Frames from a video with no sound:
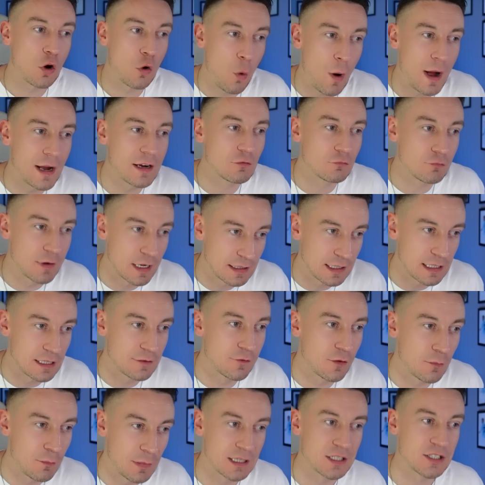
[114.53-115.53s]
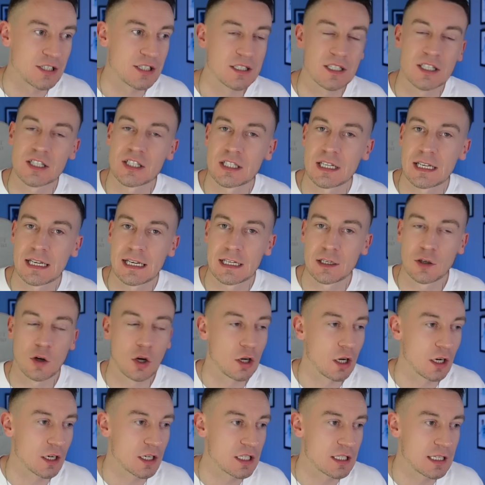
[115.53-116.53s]
quite ready for Manchester City in
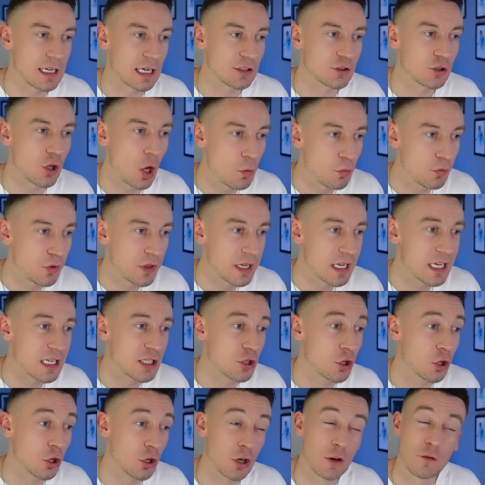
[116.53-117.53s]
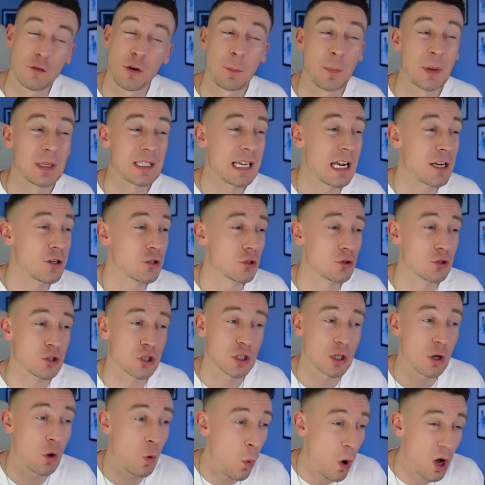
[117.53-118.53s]
all honesty. I don't think he's good enough. A potential
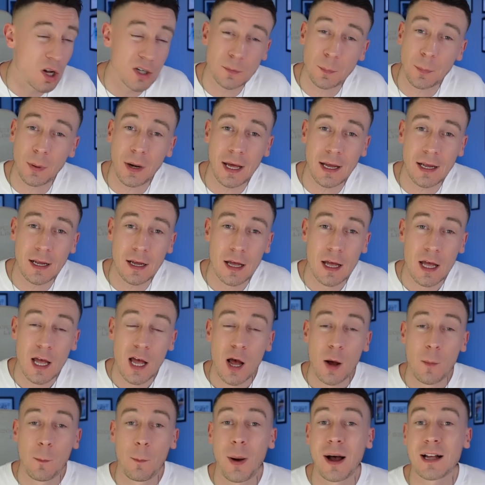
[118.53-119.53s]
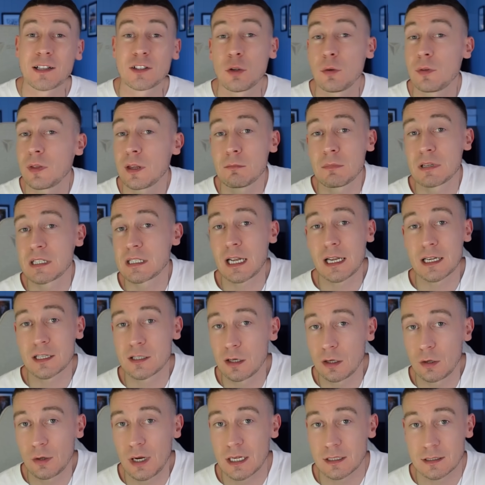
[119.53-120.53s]
squad player, but I do think Matheus
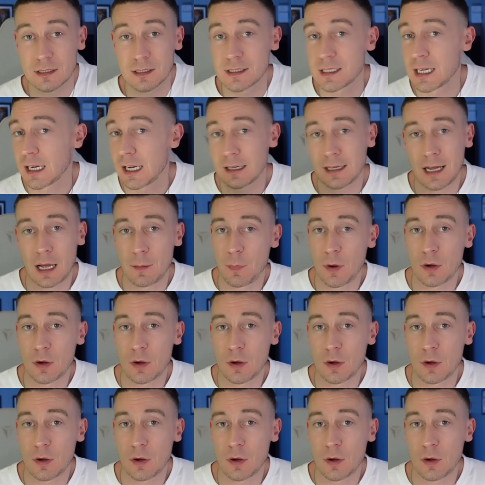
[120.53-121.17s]
Nunes is ticking that